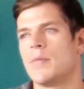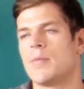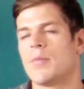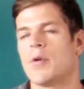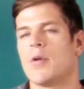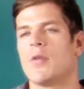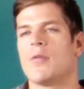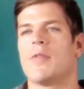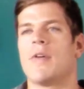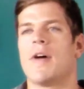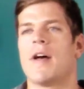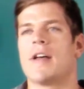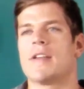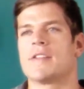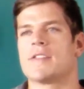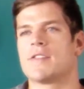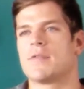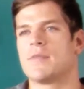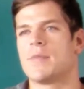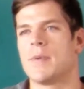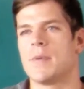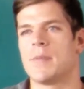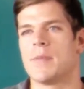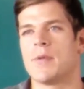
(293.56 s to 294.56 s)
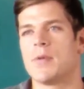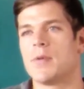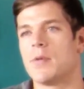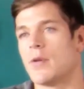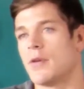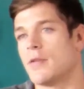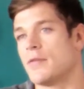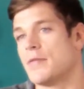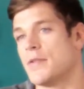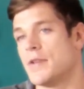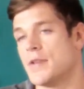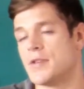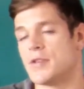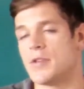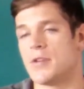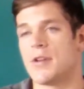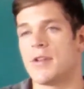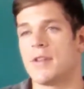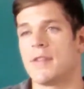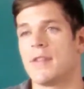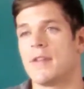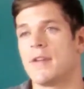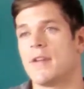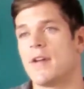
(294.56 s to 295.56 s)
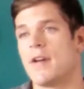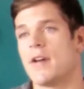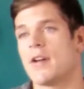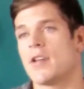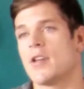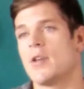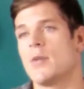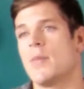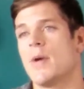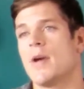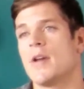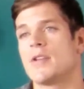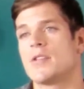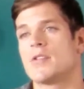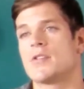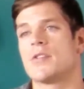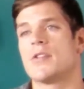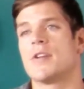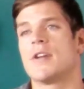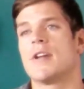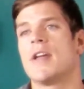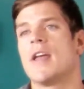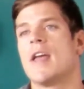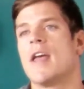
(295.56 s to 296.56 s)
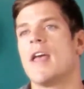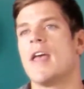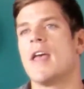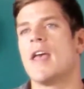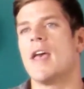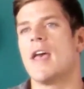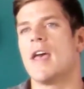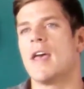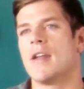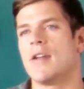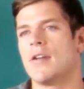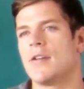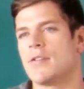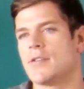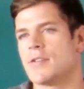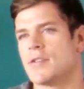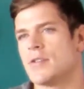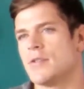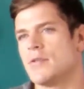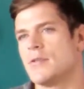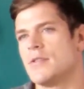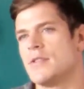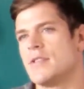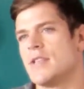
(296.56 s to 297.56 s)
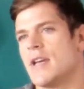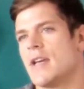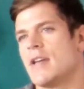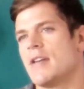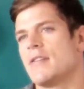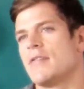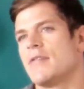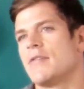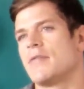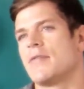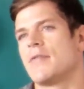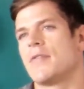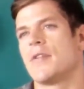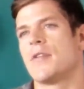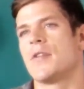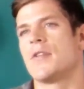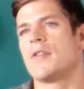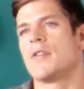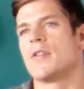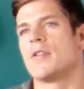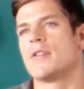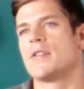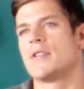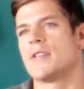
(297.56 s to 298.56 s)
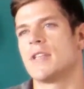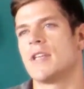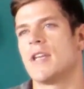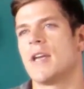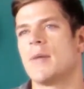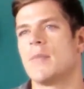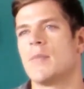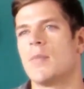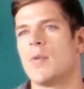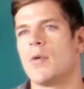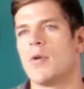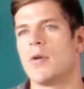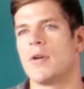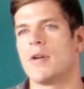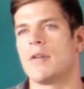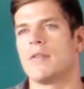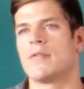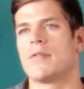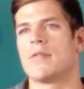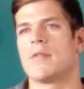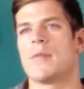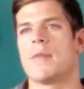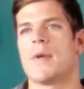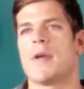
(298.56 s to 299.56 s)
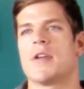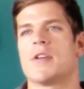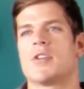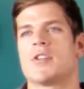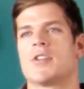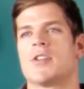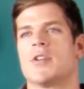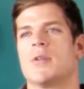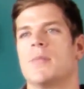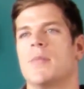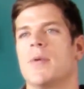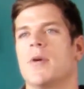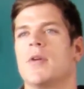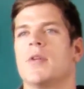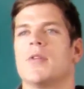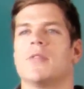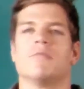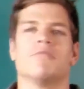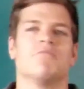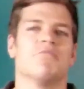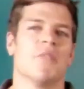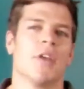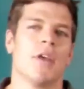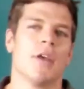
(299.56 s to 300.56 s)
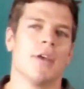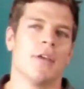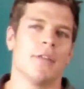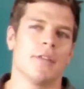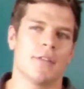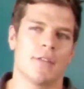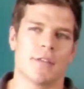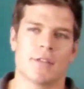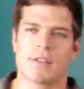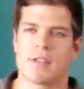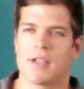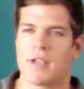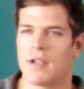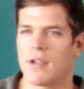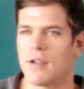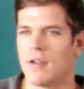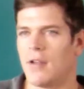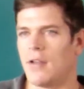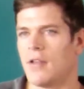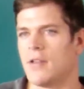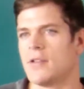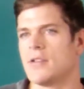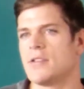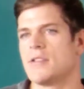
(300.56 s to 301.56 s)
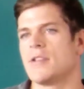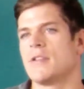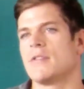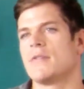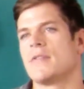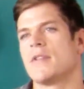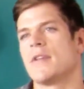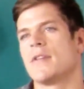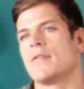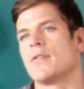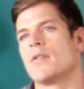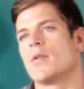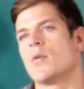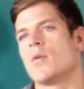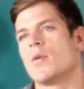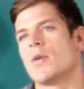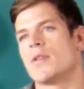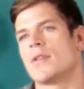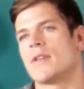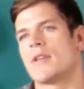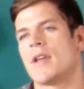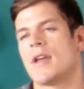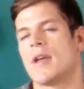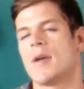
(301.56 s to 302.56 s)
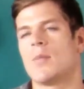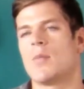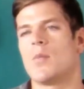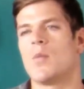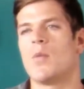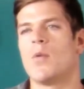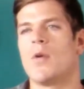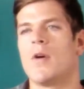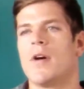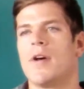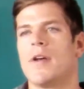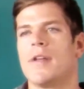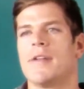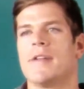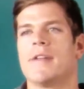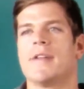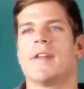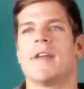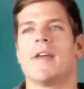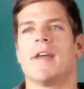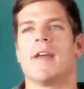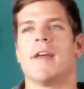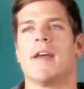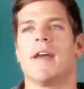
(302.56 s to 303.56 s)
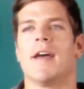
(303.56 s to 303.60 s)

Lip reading: profiles of people who are featured in the documentary, and also delve further to get more information about the psychology of living with type 1,